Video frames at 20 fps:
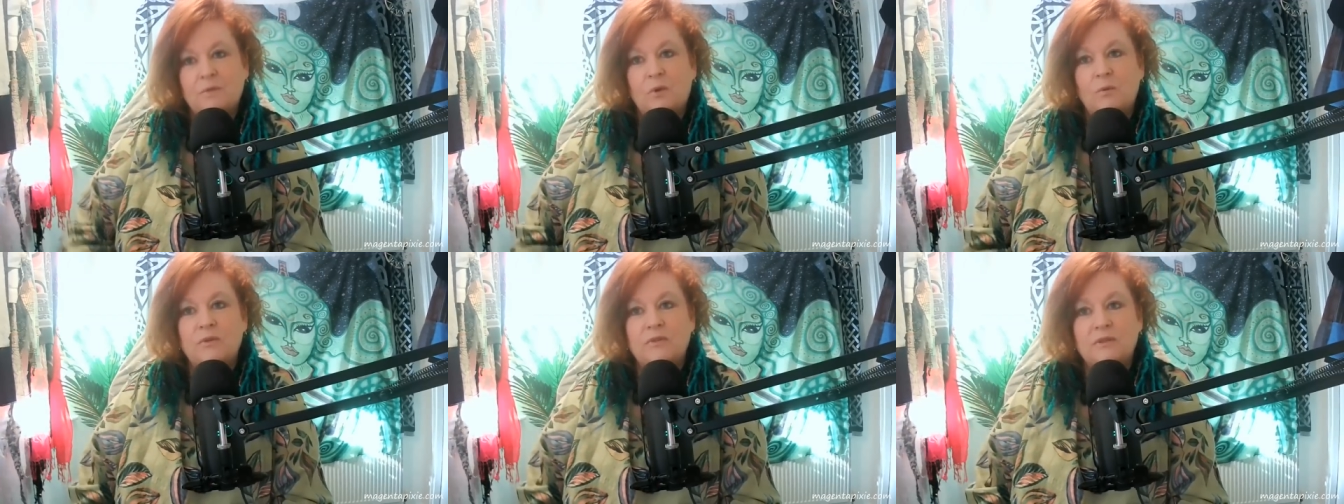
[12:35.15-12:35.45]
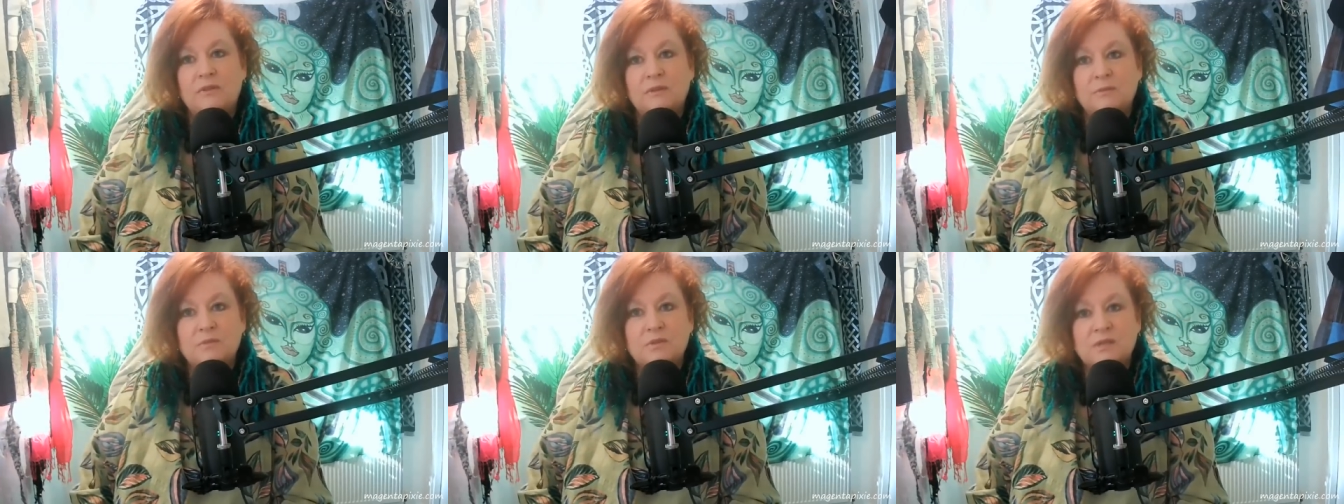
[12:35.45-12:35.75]

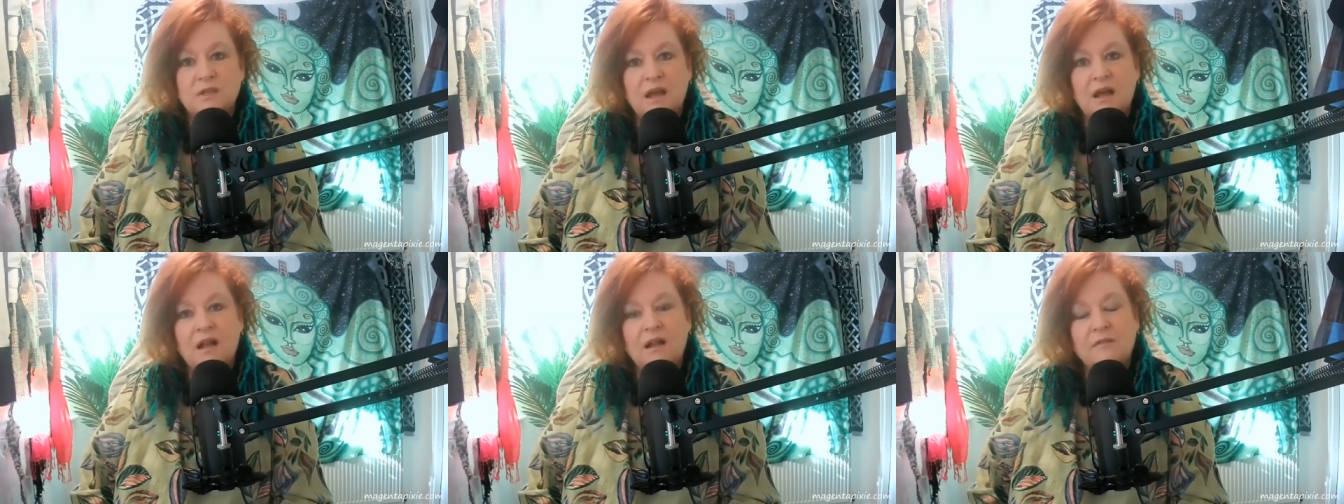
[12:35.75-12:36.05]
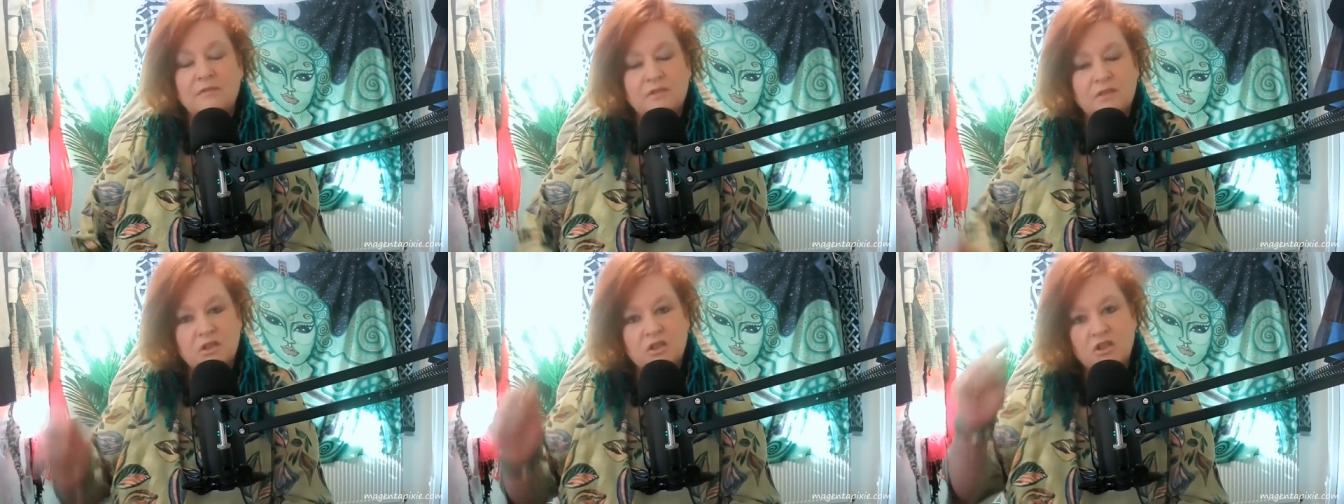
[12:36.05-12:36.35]
within
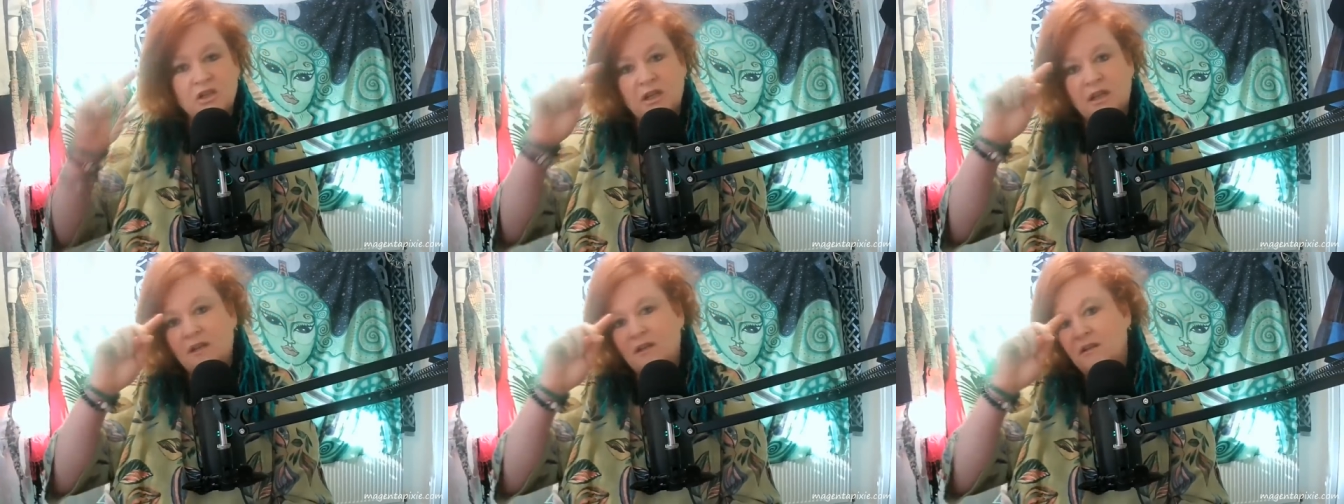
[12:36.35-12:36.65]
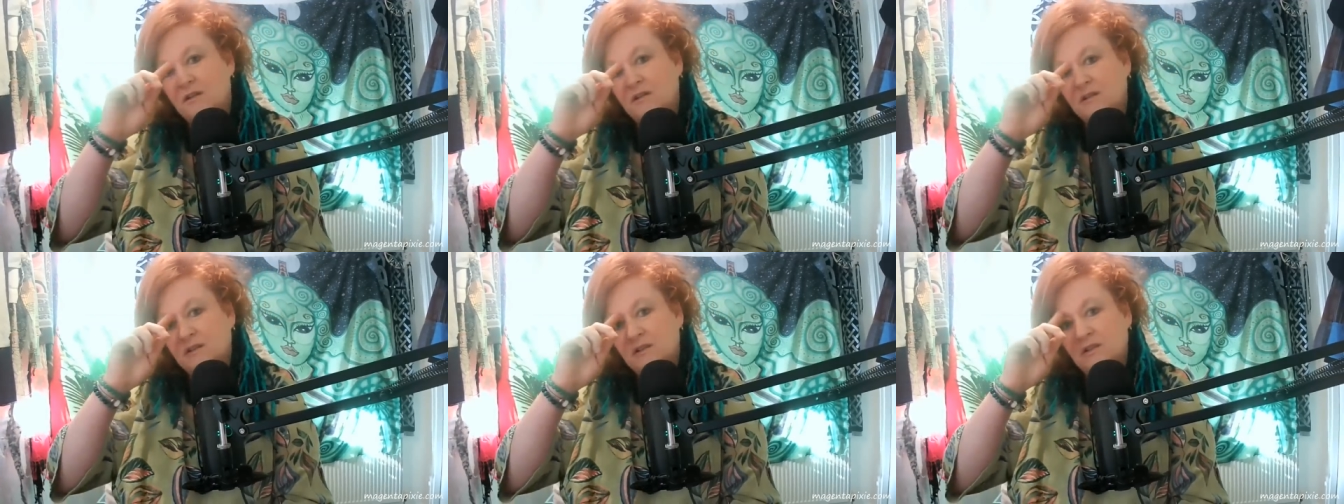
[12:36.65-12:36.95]
themselves, the
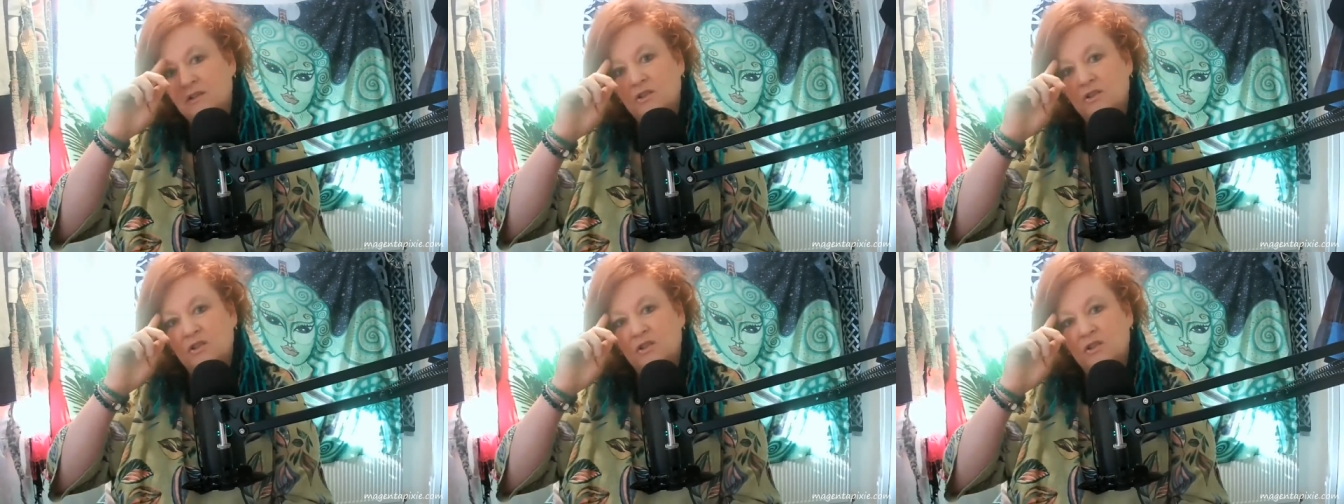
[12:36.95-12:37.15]
shield,